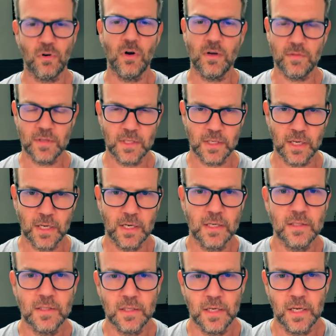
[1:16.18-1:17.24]
everything at
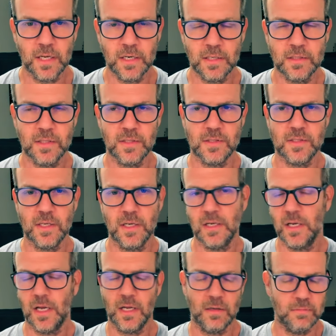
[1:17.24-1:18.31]
it, at it and say,
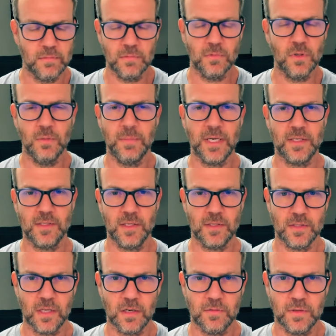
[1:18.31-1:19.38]
hey, we'll make
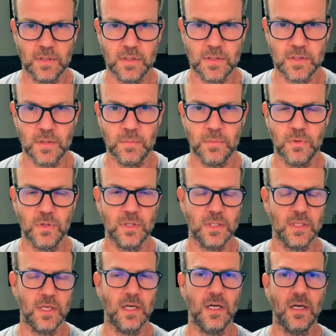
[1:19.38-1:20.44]
sense out of it at some
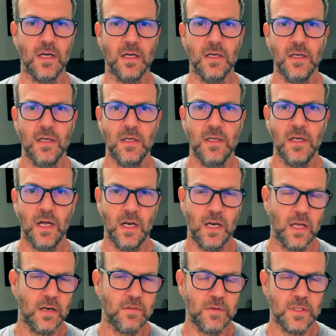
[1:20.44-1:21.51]
point. Uh, a
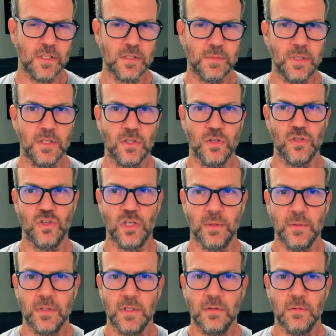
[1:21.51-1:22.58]
lot of it has been
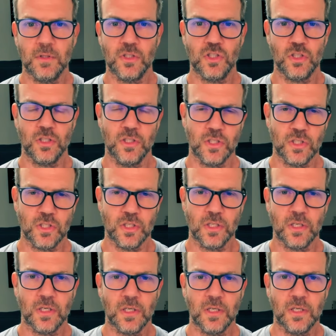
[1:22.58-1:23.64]
contributed with
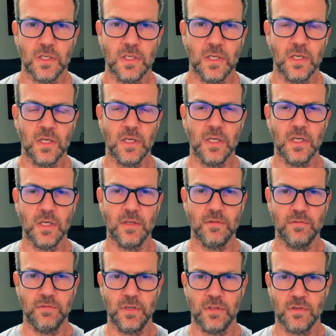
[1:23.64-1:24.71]
traditional uh,
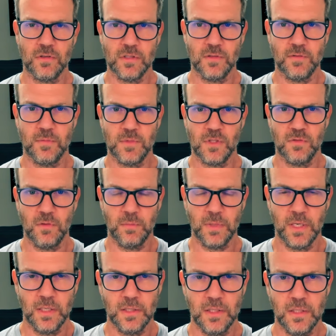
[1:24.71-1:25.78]
vendors of
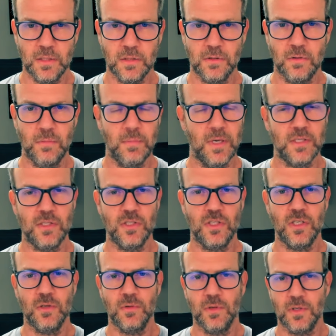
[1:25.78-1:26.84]
observability that their
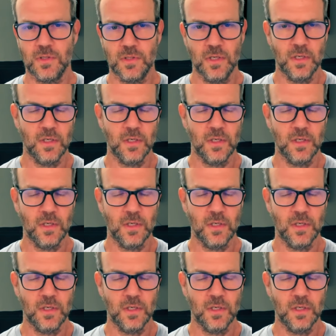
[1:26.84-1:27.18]
messaging was,